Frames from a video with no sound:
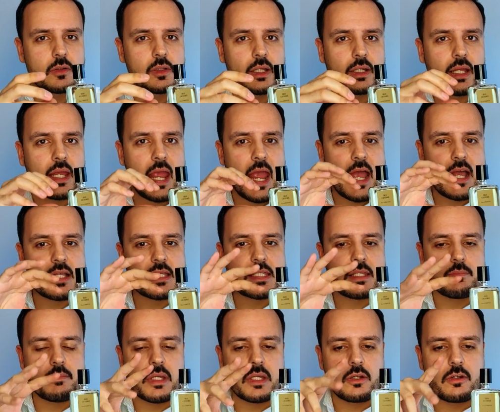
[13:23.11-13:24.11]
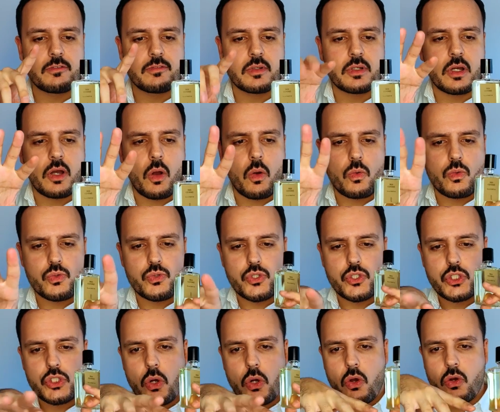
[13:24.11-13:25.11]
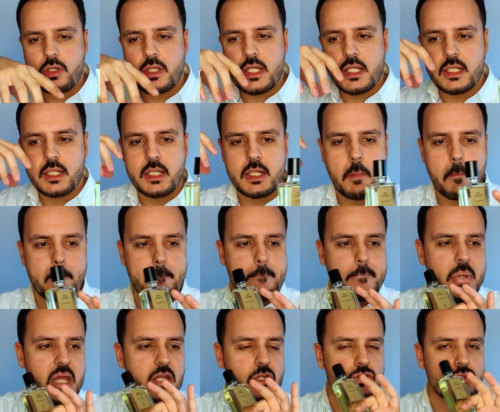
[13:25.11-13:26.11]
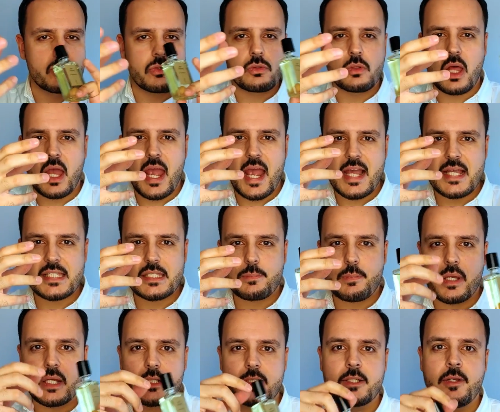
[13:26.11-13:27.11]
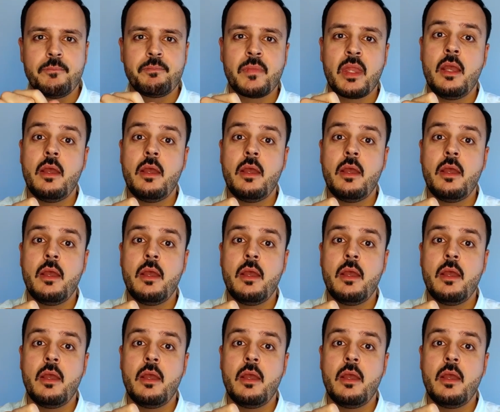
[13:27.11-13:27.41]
like it has a bit of a ozonic mineral aspect,